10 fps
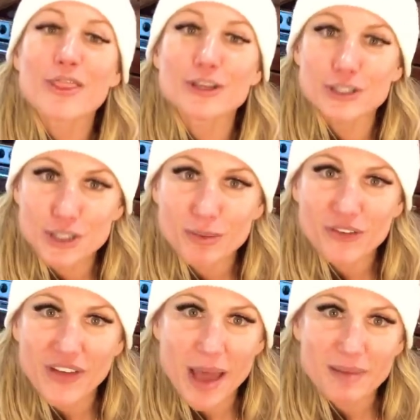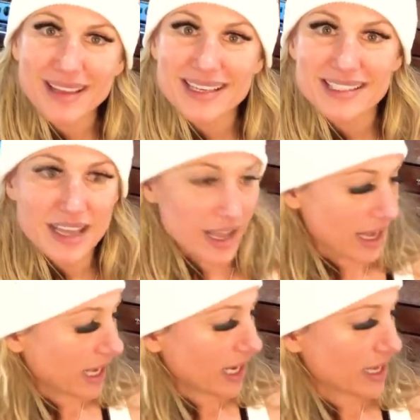they're super fabulous,
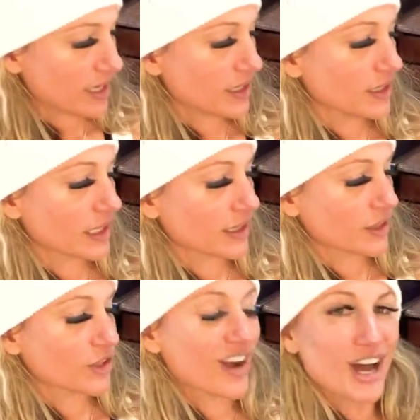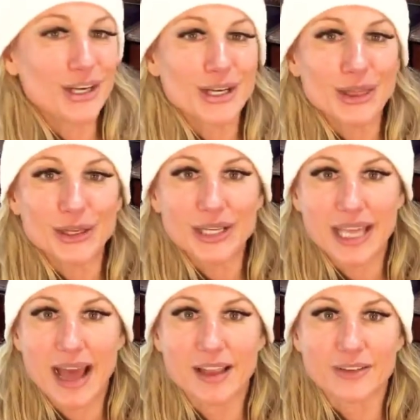and look at, they're 130
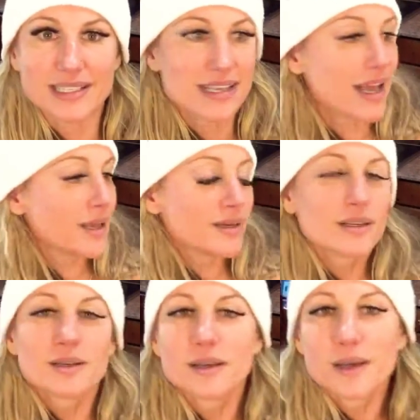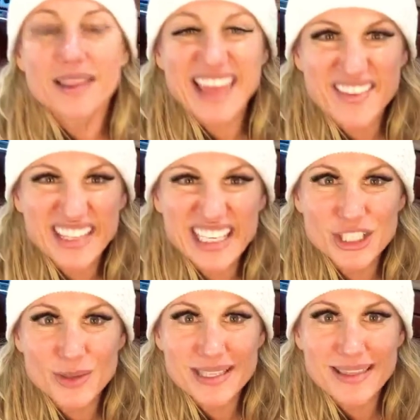calories. They have
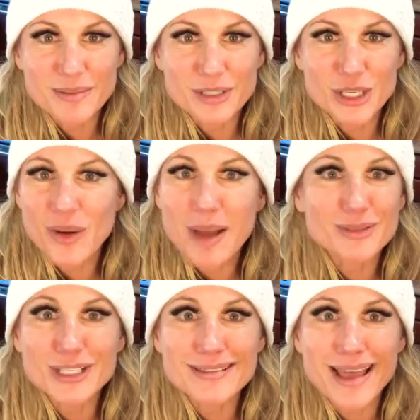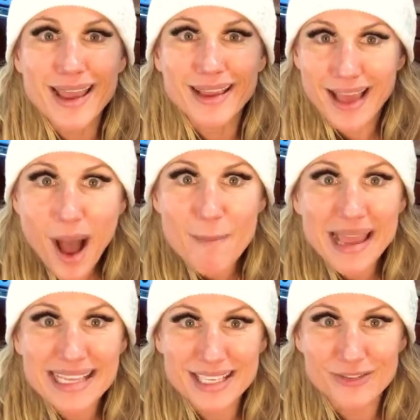ketones in them too. I'm just saying,
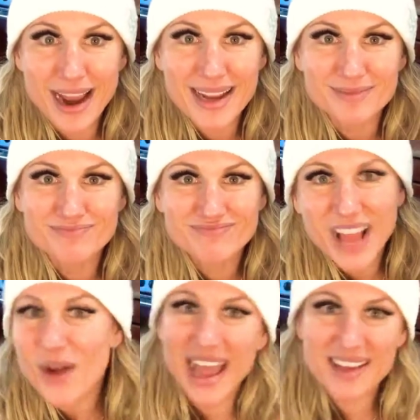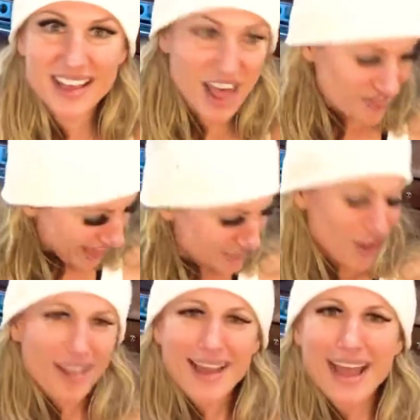amazing, right? Okay, that's
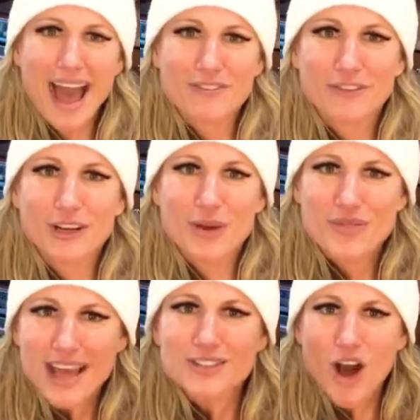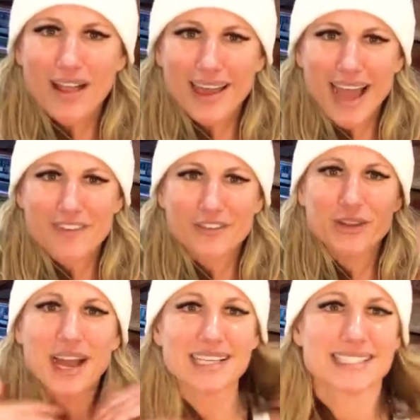all I got for you. That's all I got for
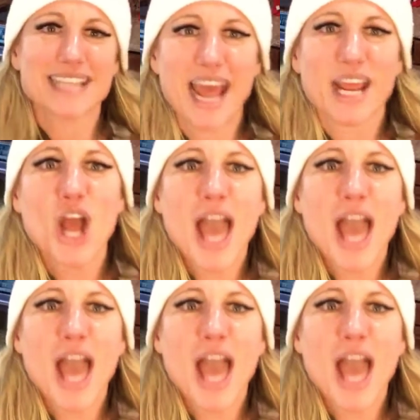you guys today.